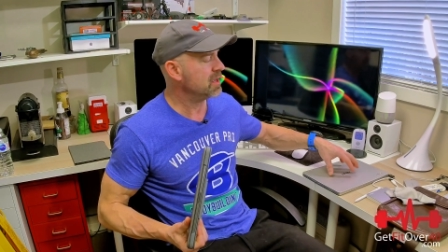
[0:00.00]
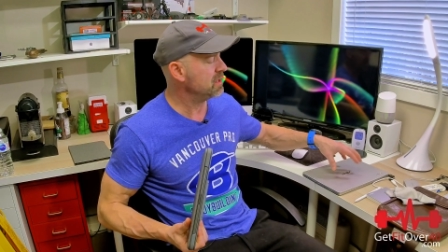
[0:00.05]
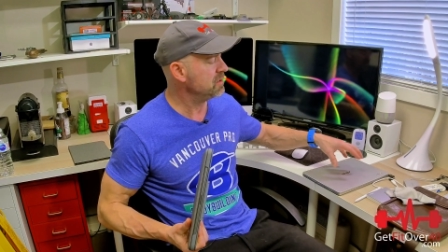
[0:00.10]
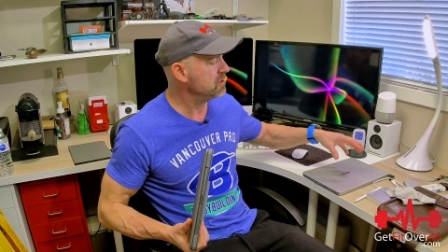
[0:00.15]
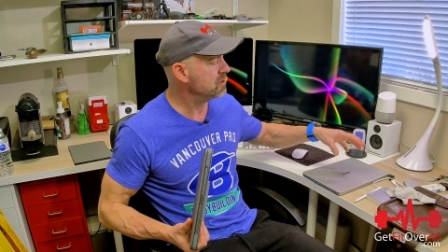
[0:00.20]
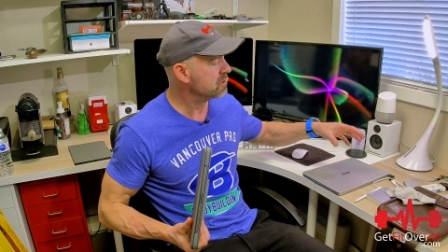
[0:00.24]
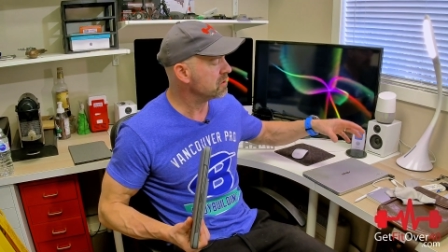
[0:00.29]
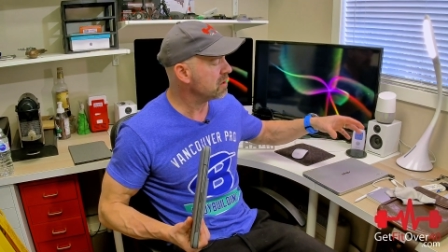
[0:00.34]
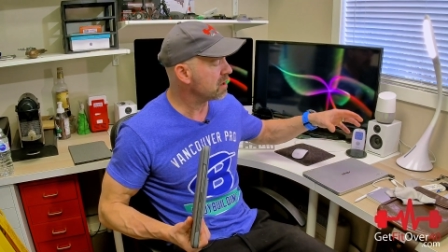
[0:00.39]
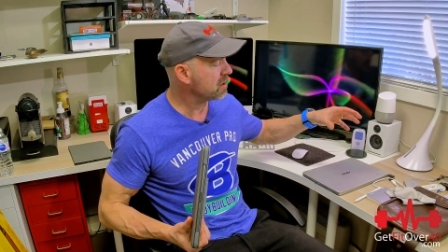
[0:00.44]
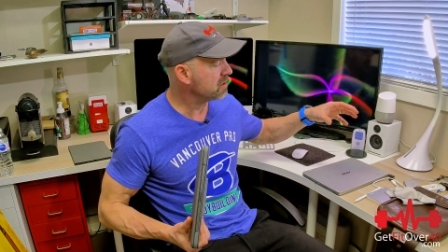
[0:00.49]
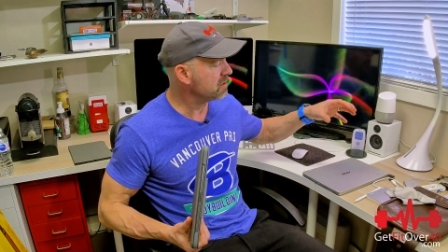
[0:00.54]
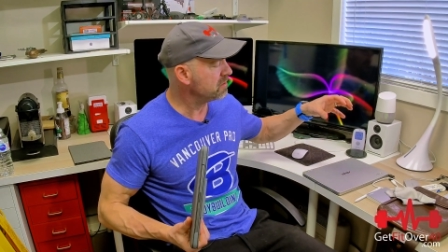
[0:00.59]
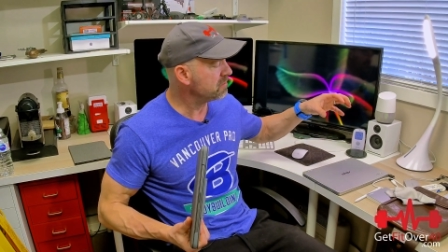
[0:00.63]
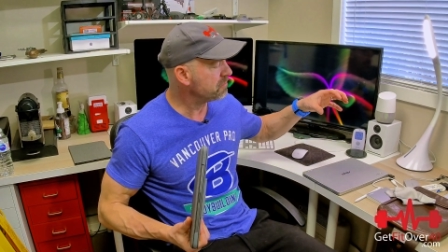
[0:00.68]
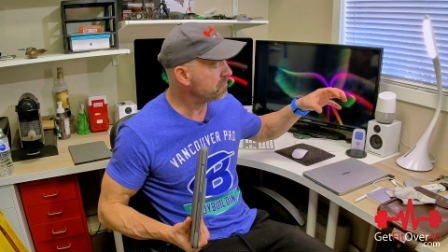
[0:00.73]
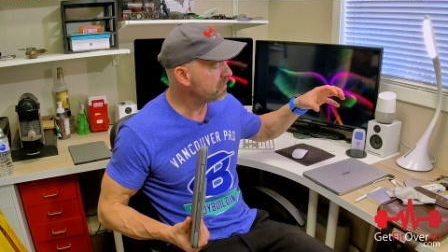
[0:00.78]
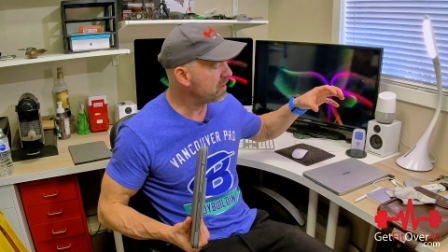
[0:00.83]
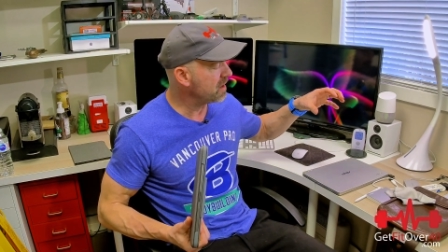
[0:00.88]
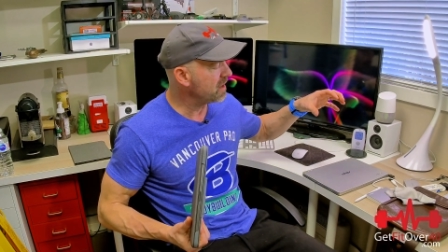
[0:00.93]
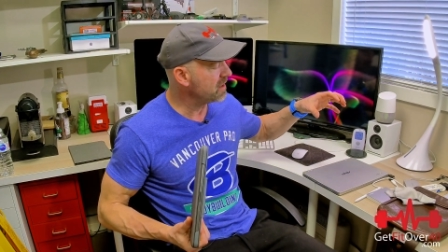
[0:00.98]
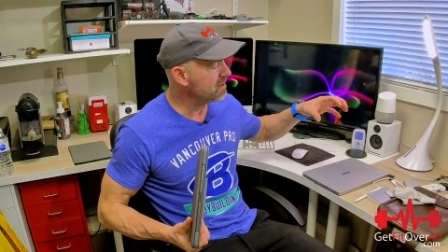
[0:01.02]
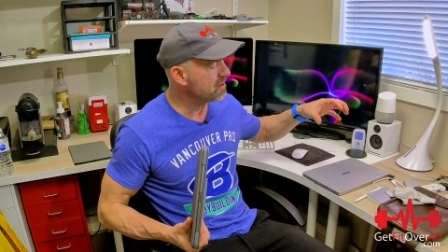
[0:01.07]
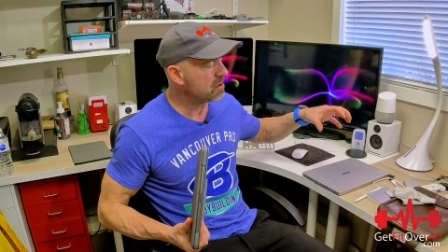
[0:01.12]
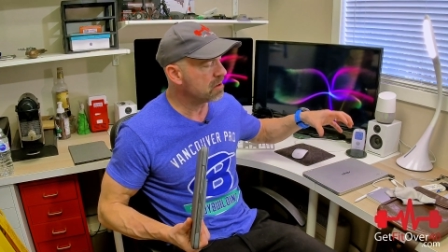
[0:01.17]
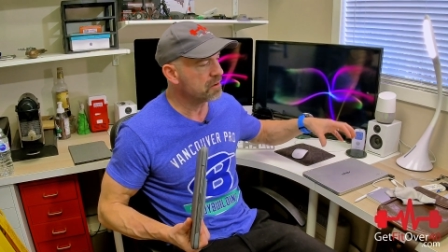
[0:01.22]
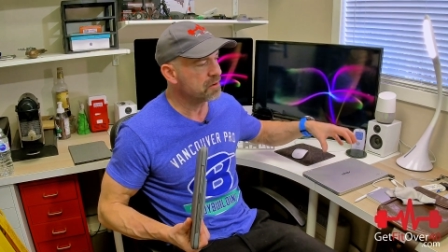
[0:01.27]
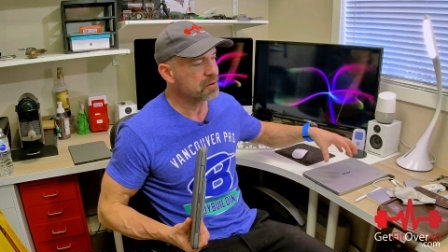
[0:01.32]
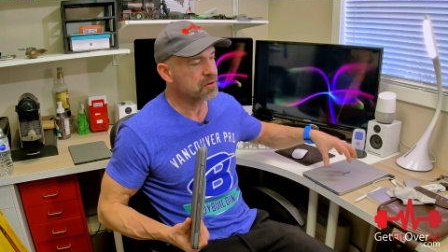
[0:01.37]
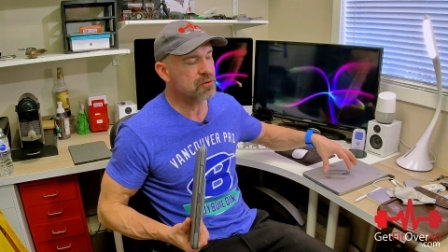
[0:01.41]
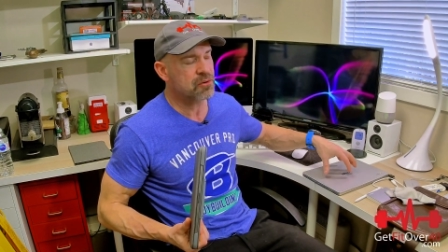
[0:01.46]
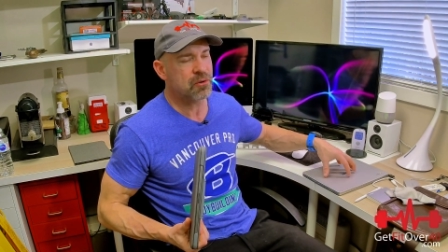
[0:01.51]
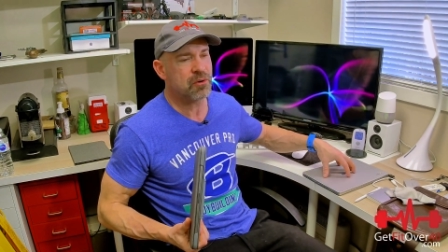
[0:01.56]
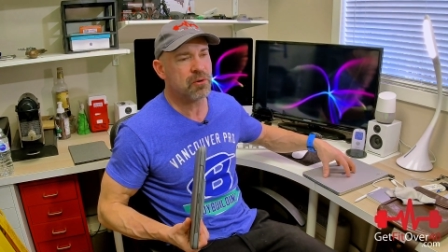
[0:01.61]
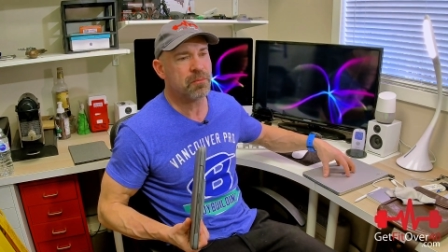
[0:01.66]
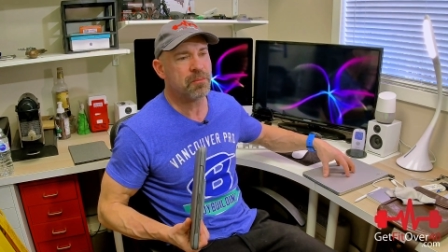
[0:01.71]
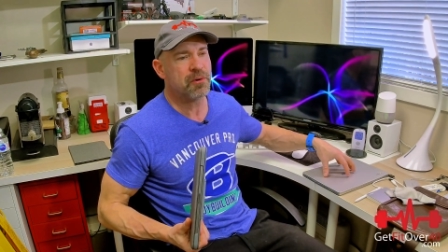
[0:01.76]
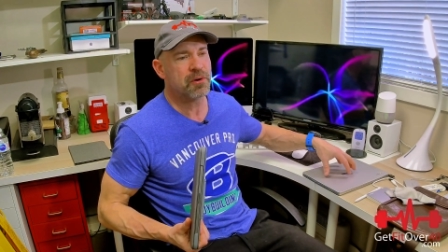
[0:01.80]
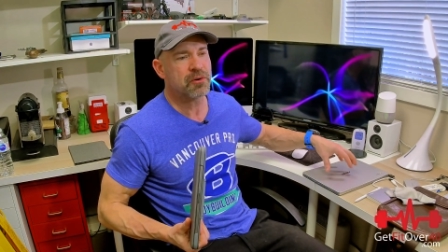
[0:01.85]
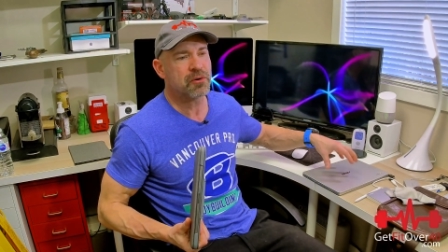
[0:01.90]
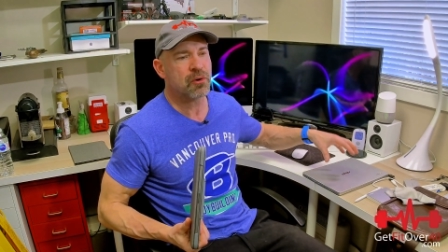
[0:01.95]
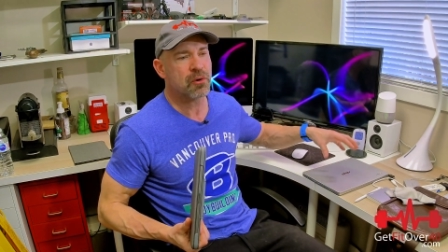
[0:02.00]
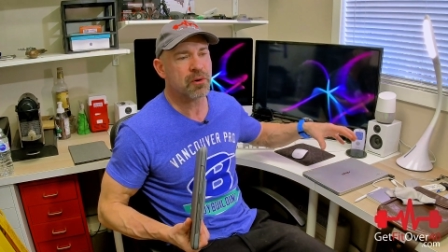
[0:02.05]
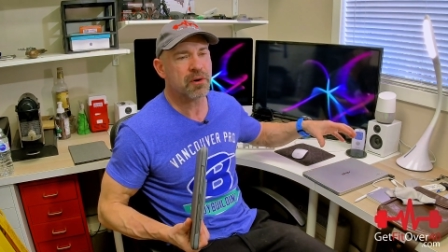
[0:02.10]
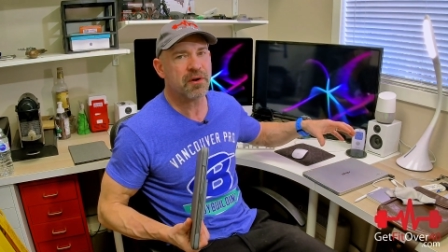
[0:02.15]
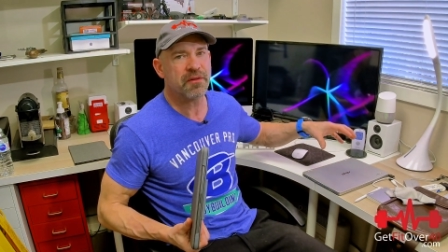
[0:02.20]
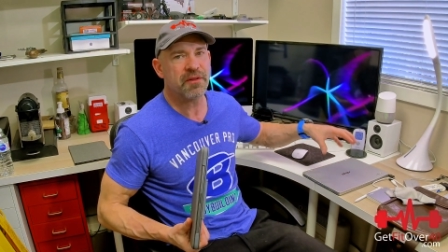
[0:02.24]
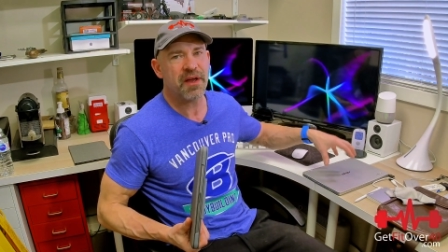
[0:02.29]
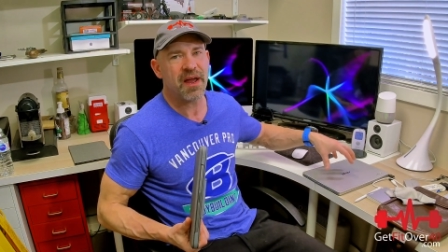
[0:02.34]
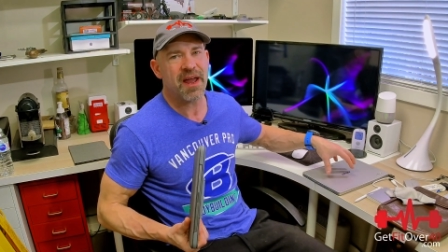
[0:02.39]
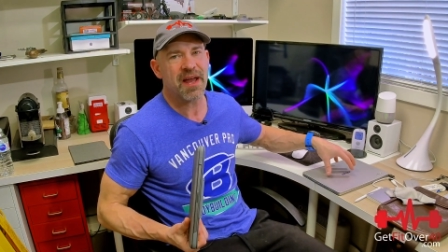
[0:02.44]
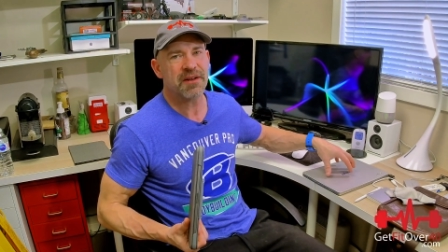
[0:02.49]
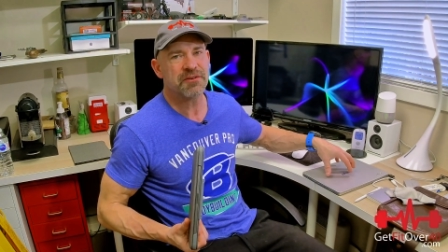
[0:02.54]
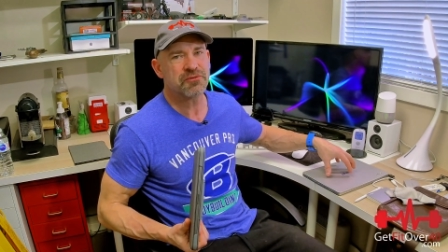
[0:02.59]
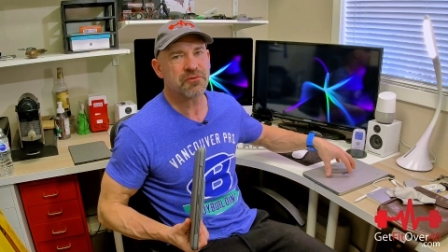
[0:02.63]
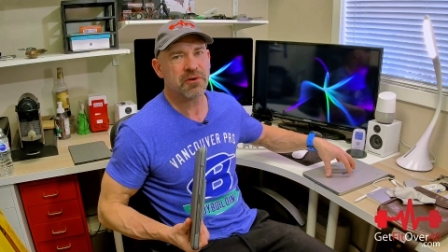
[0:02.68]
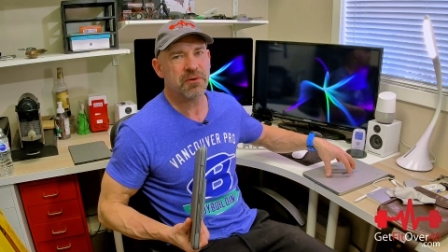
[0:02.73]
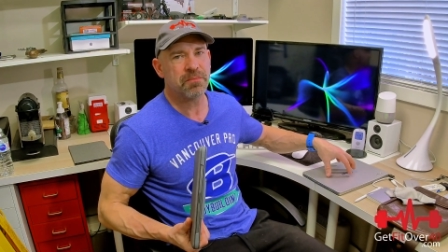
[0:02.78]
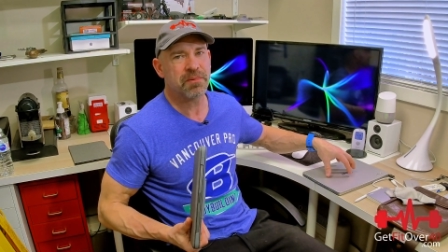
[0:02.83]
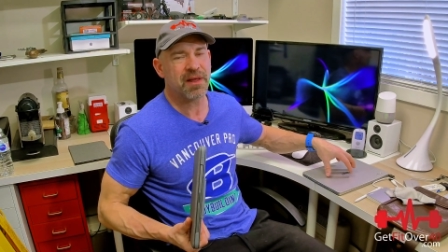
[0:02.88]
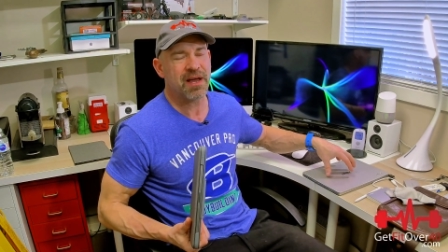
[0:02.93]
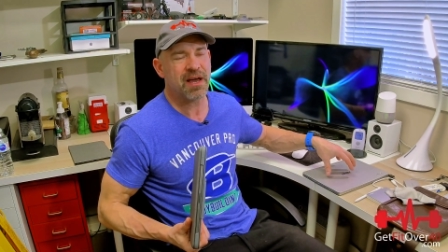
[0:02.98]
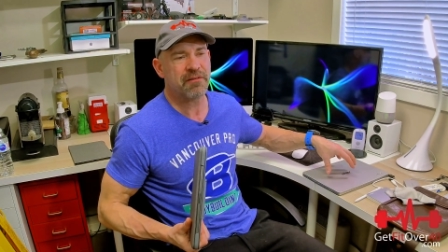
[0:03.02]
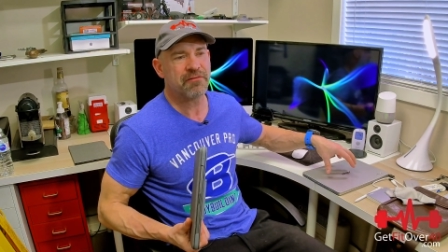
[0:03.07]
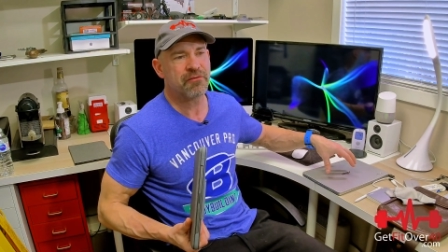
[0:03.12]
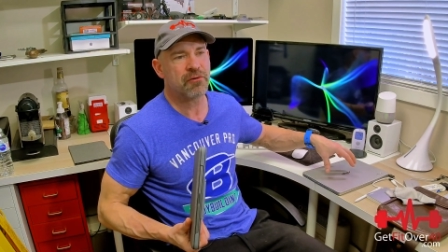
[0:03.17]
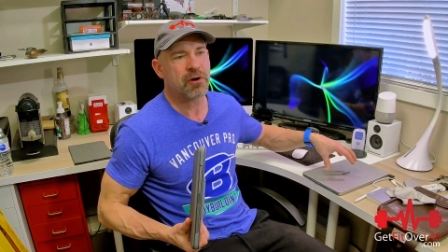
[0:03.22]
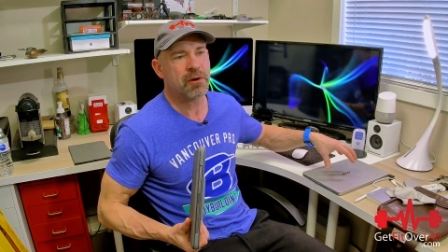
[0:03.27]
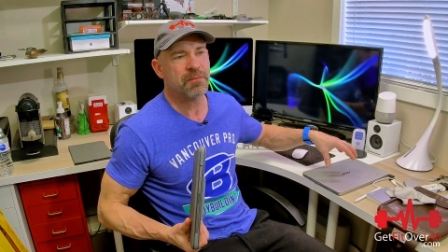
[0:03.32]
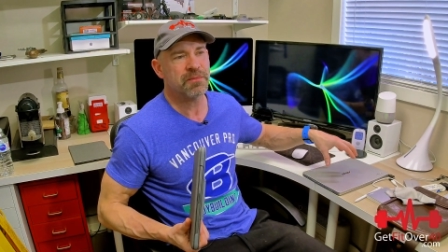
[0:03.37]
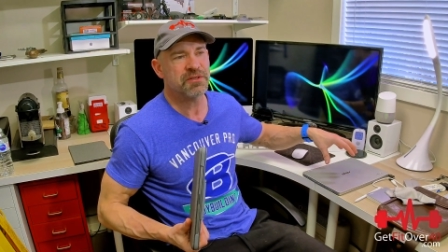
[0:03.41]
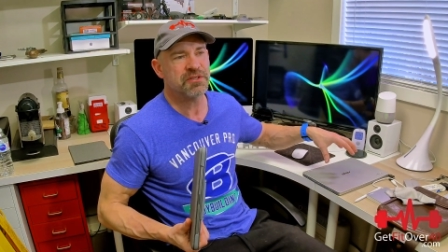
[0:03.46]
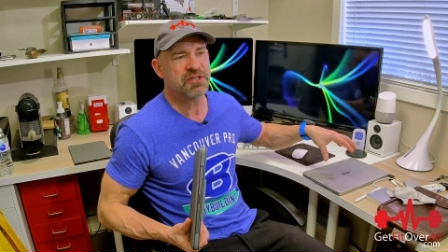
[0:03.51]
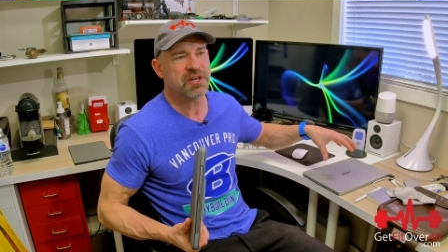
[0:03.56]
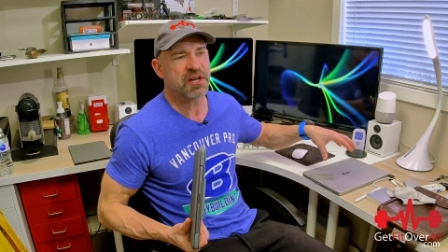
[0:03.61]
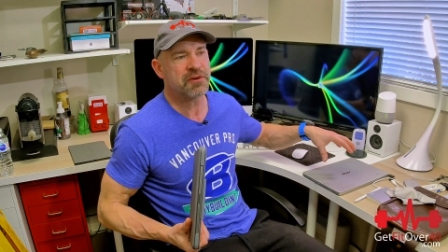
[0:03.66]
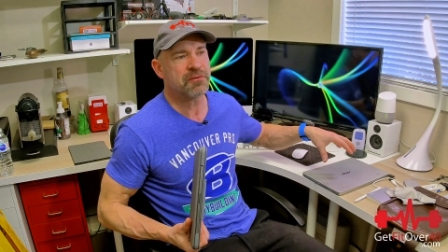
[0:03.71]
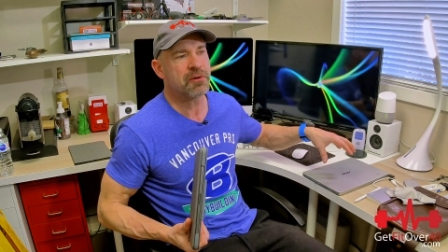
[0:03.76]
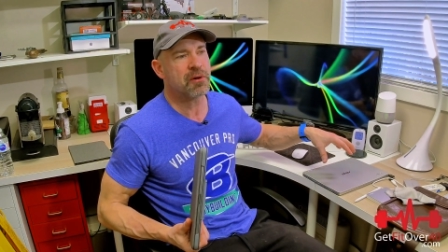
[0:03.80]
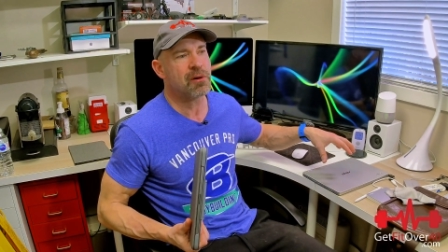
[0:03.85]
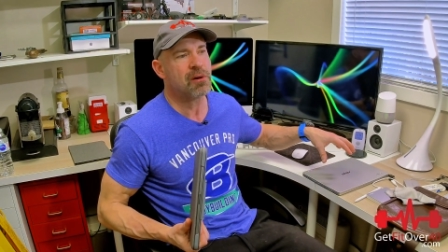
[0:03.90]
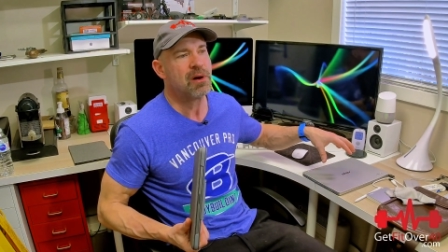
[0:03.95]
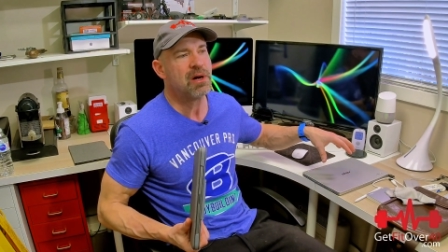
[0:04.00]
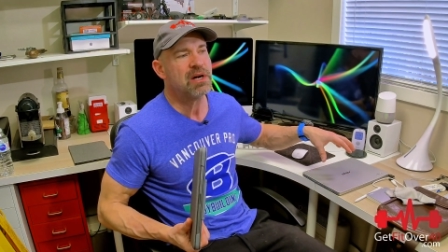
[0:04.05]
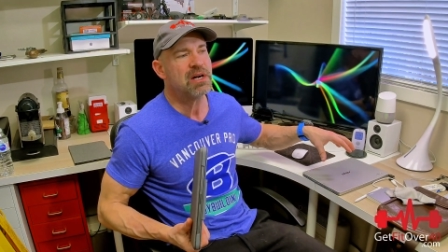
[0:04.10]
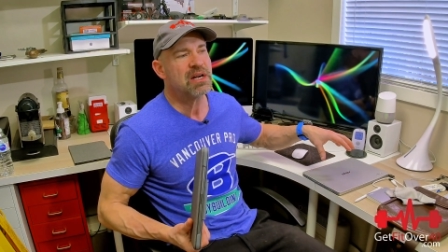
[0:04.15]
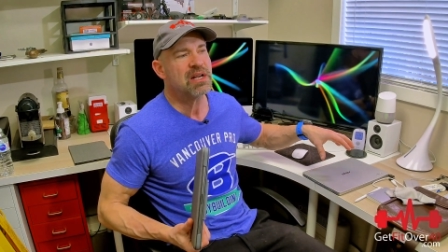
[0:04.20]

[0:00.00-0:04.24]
And you're not gonna find on a Chromebook or on the Android platform in general